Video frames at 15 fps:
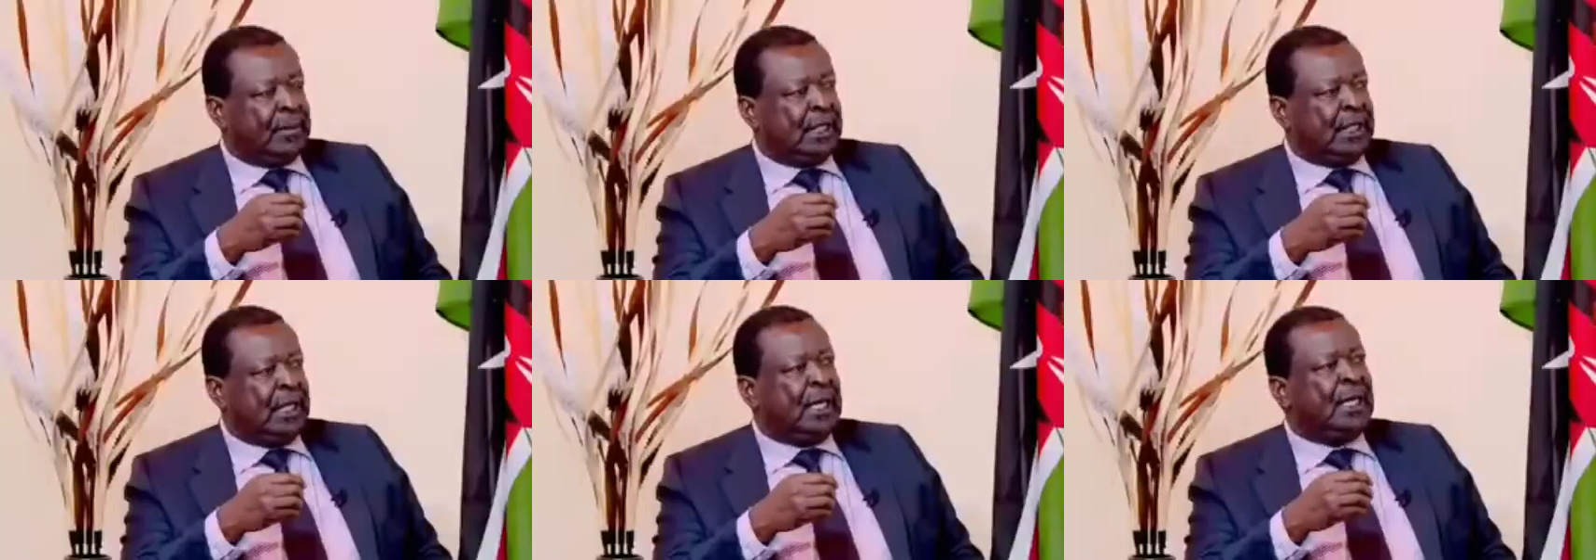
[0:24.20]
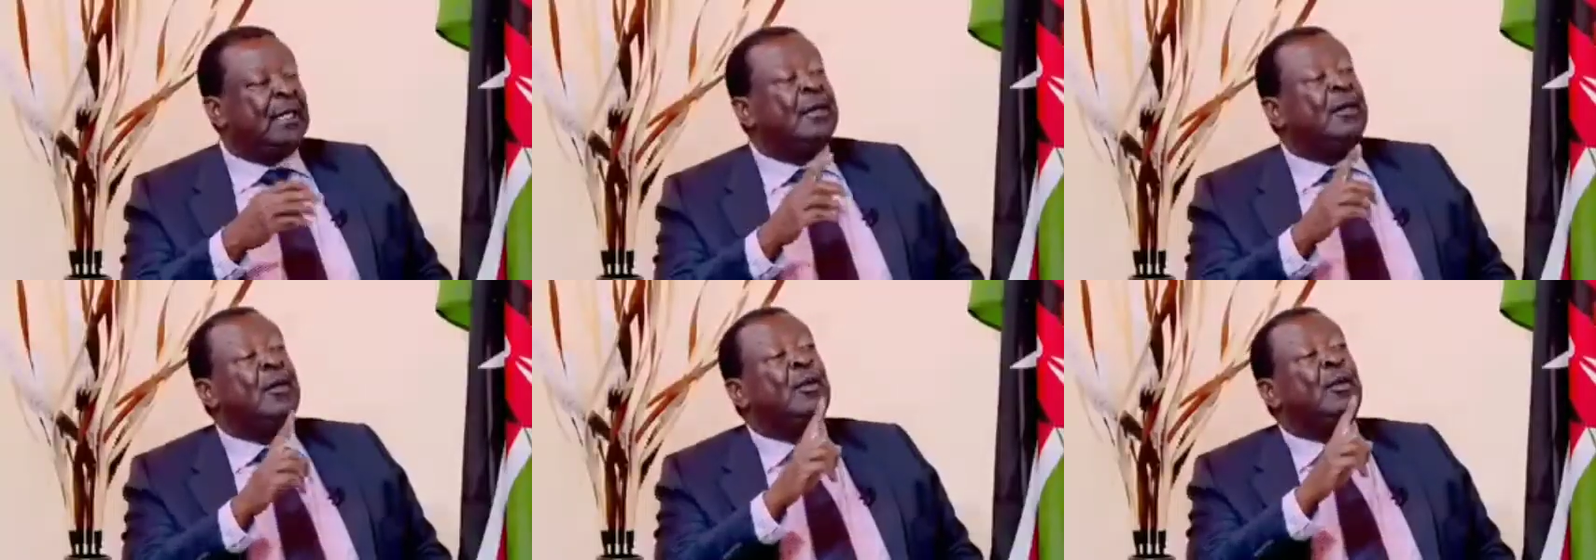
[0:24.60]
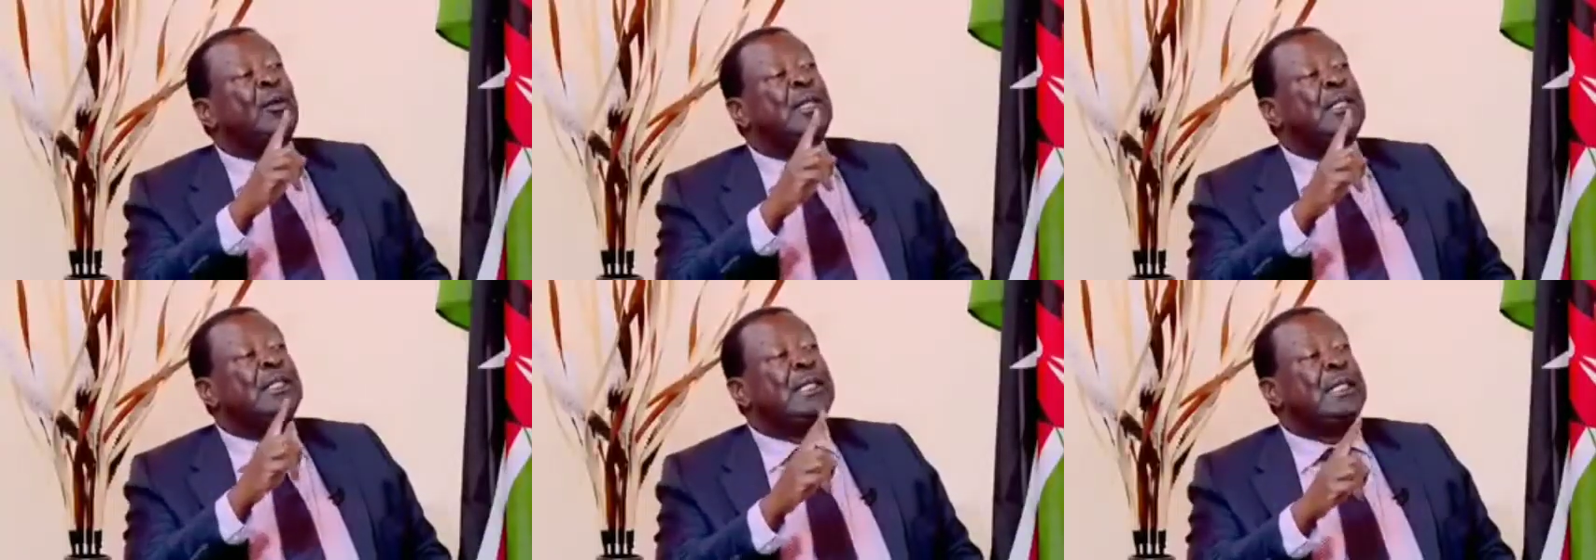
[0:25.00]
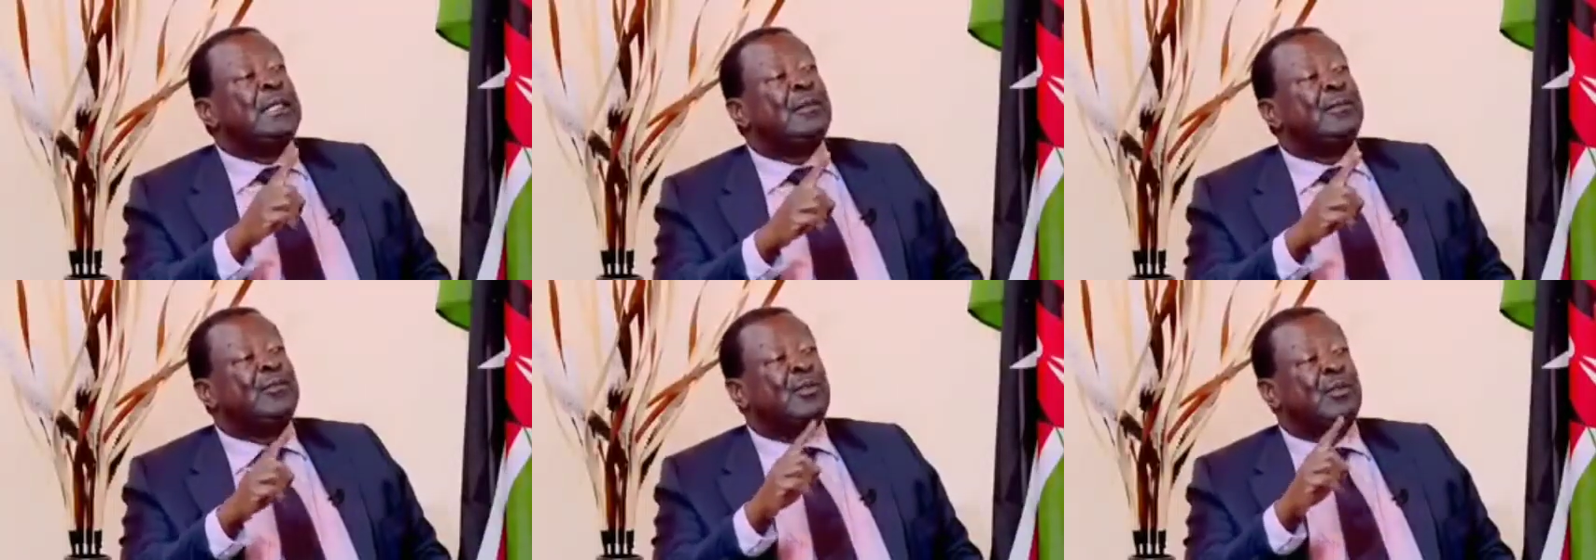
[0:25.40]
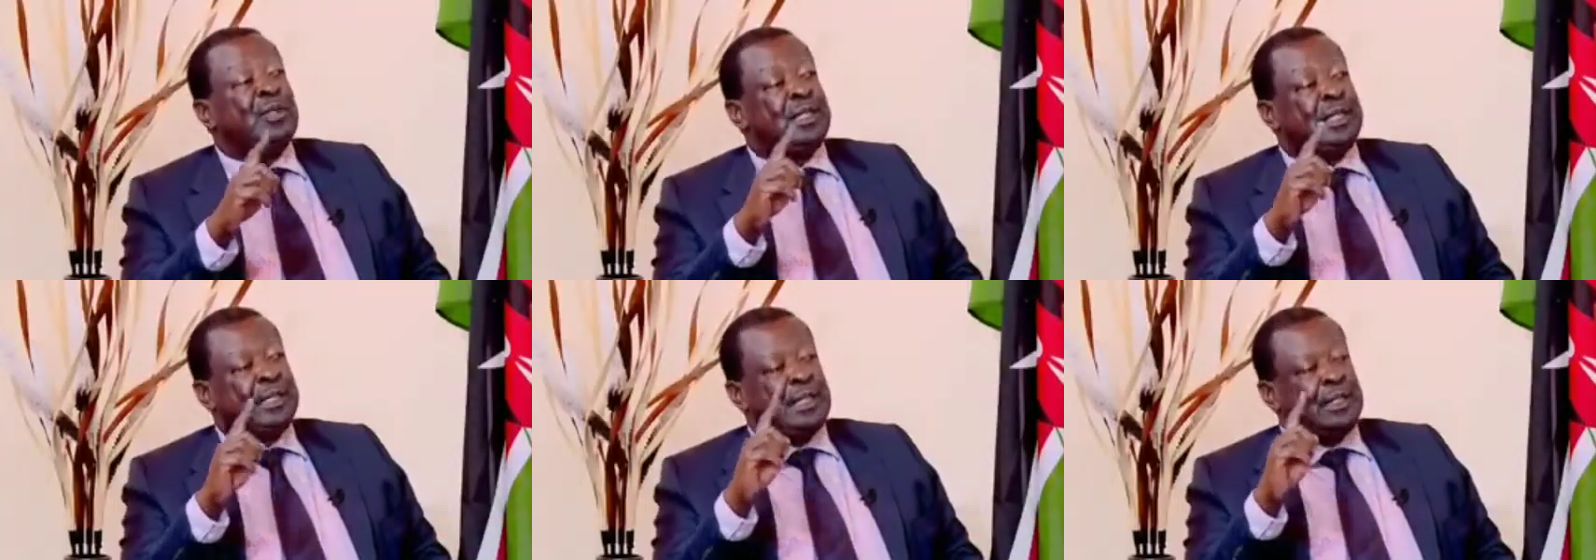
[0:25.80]
No, he said food
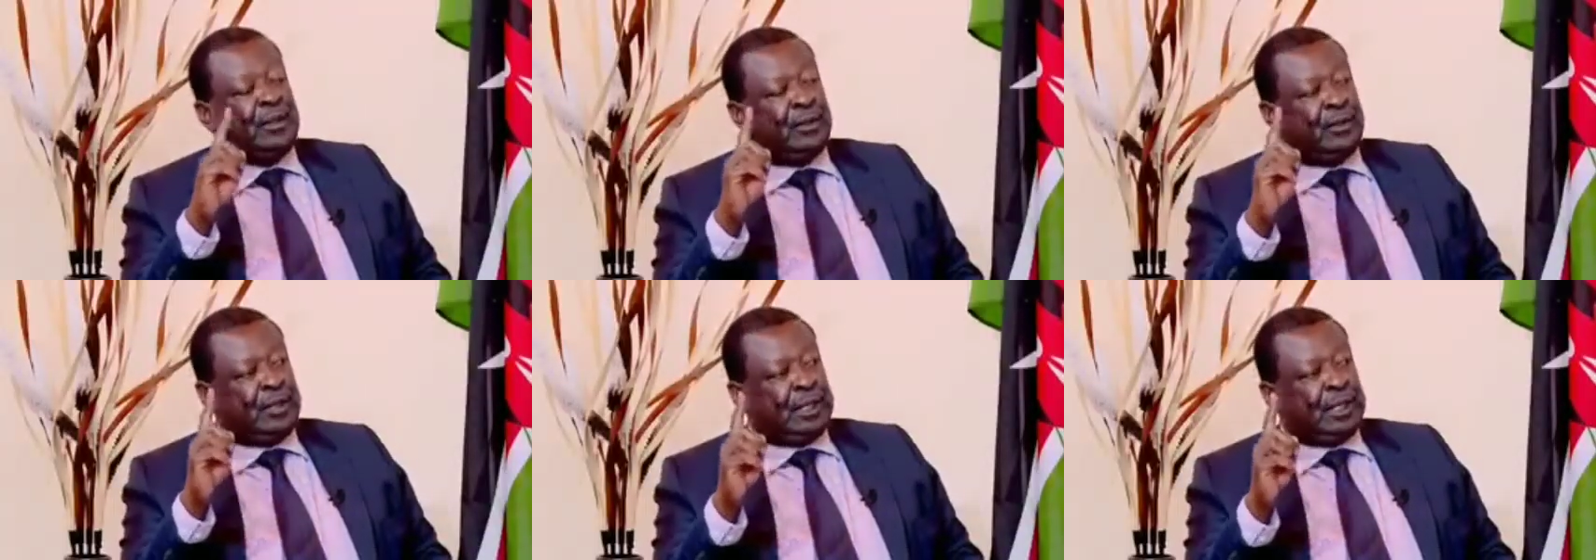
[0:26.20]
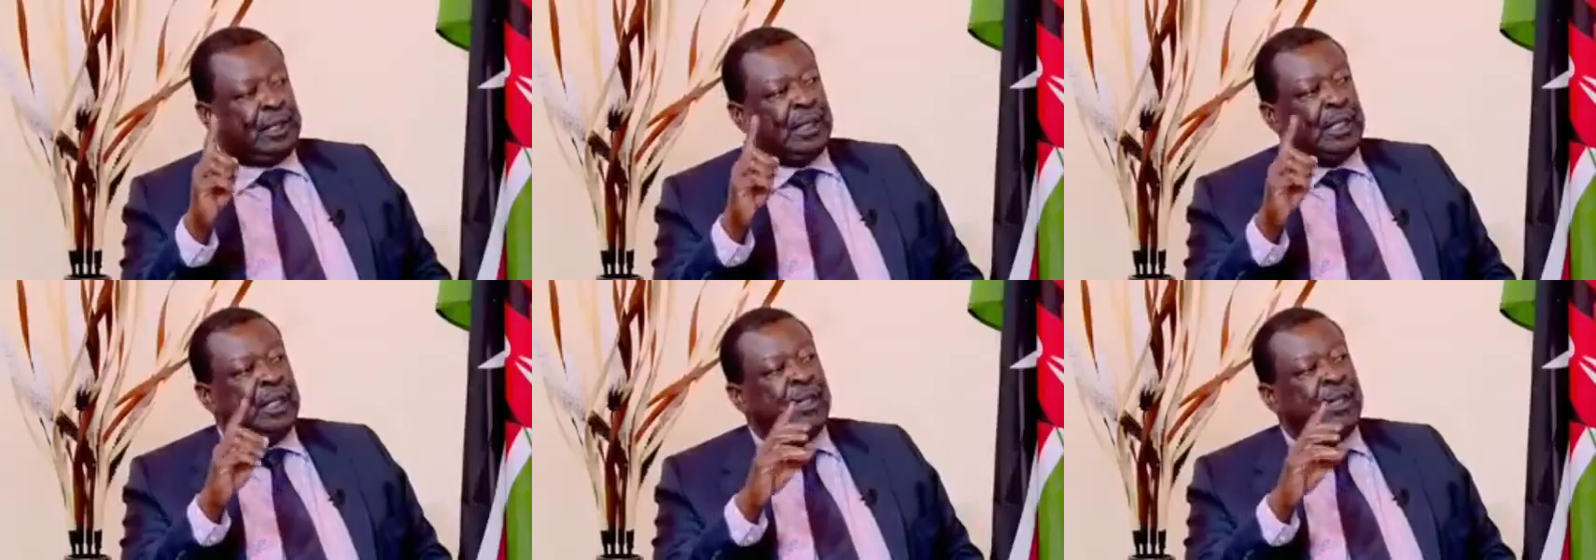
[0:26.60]
security,